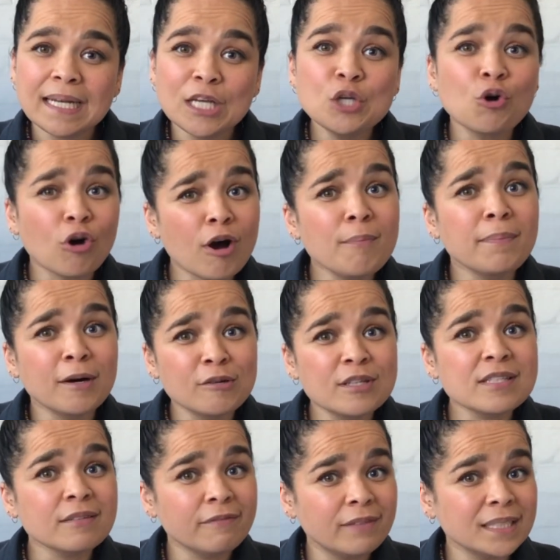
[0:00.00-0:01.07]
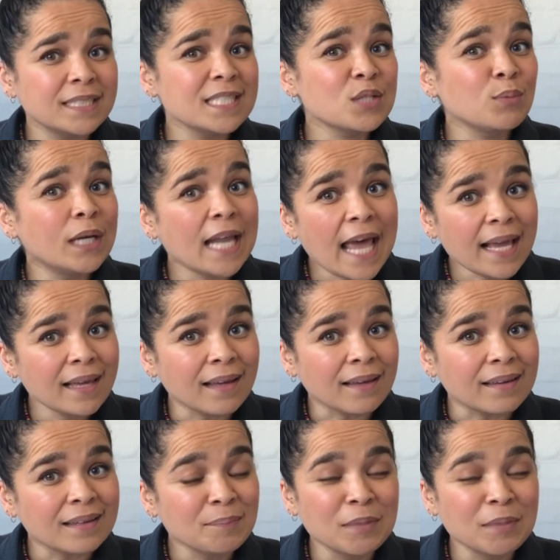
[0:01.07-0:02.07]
your components of fitness were lacking